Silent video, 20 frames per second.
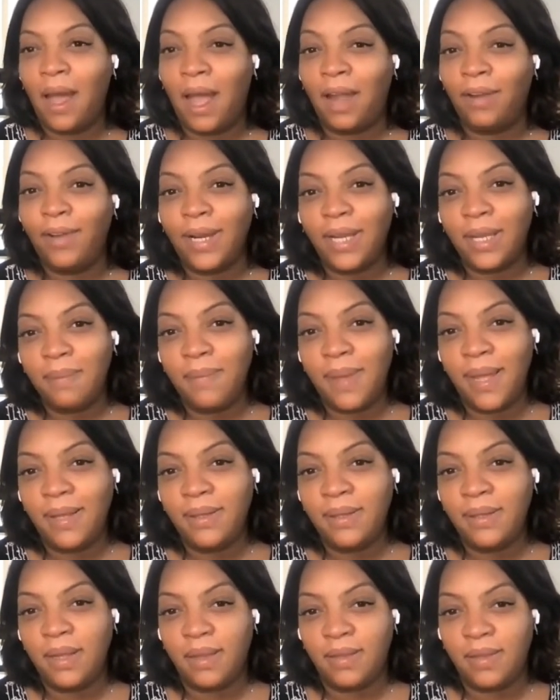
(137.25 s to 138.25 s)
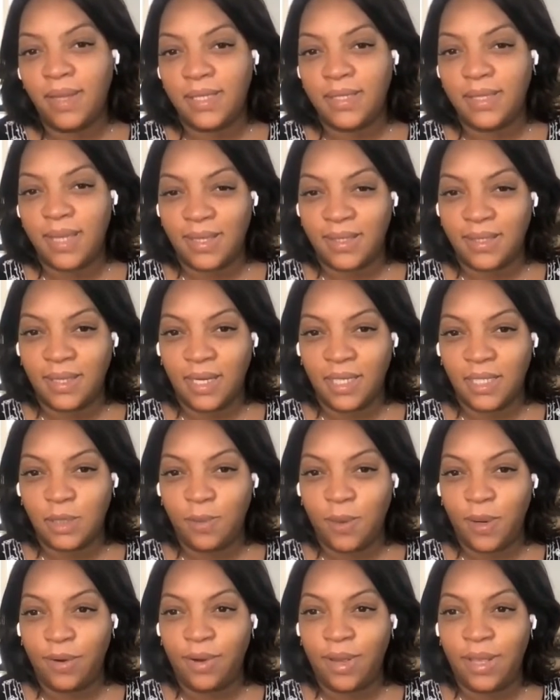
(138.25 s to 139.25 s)
I recommend this as an
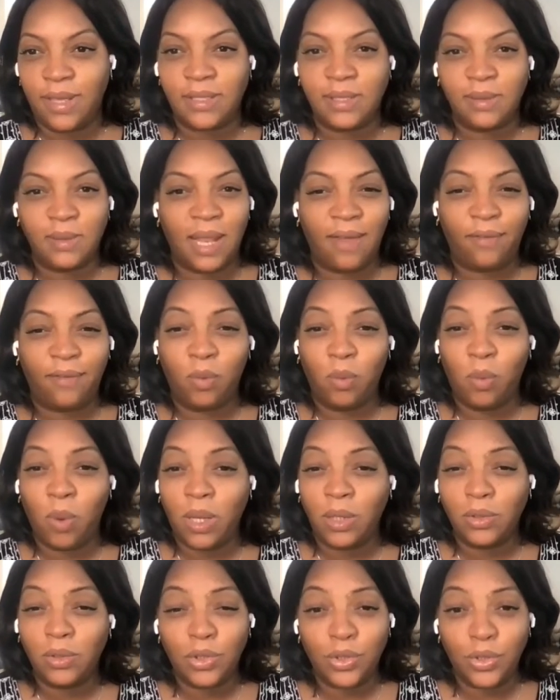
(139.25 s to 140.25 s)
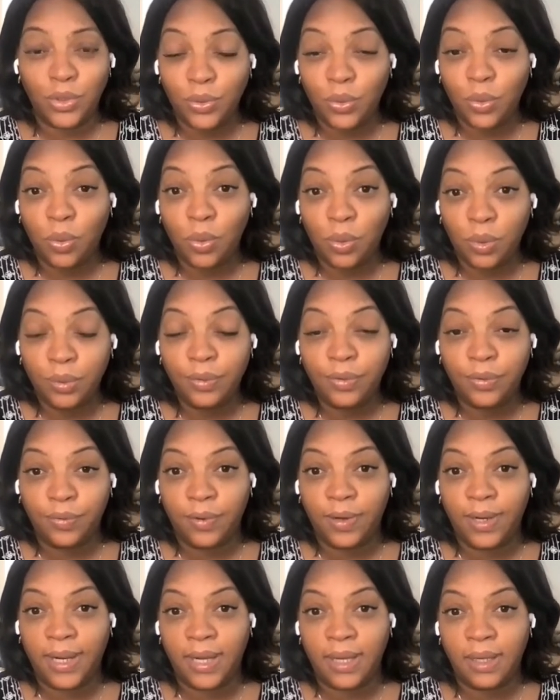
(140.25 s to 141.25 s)
experience level one, two, or
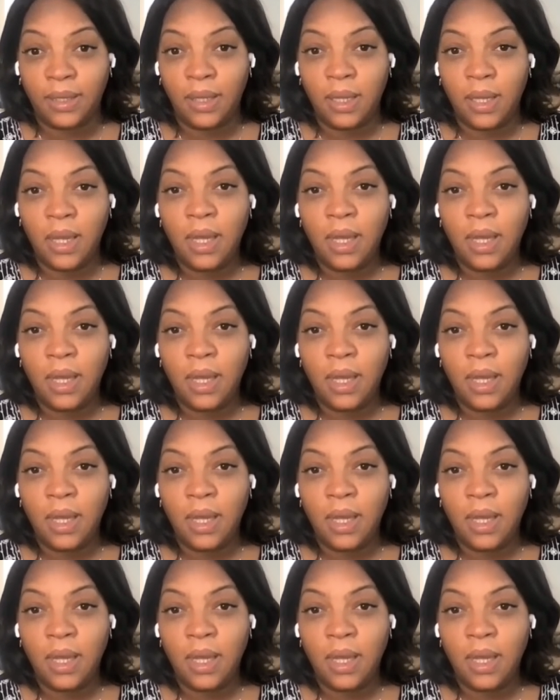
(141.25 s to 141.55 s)
three